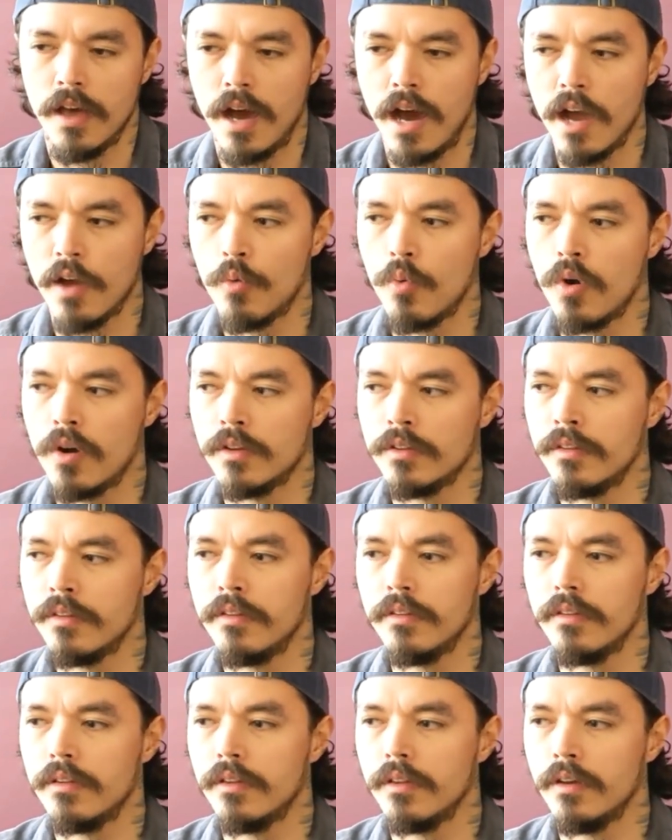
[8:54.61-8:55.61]
I
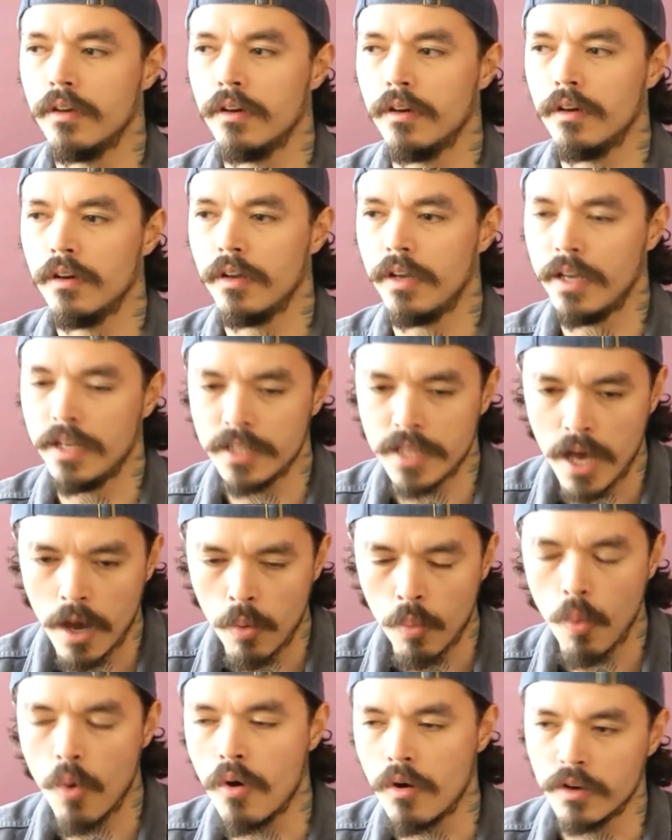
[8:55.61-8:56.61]
want Ada
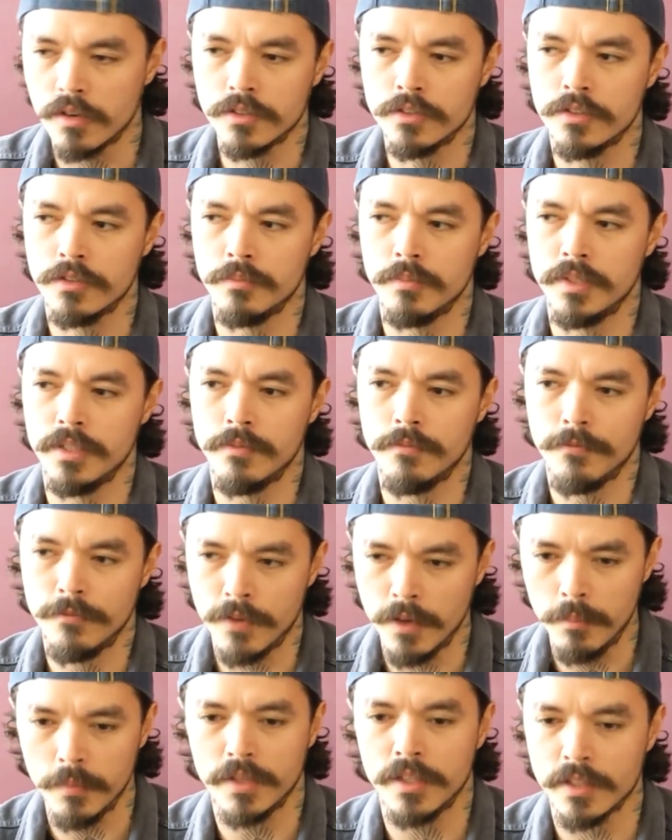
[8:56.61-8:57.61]
Wong to be
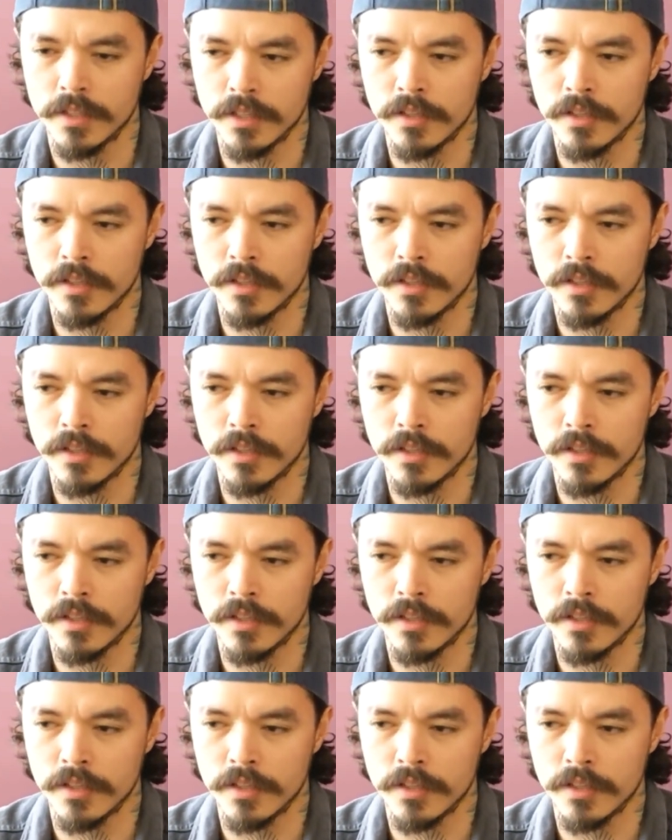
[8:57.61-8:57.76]
feminine.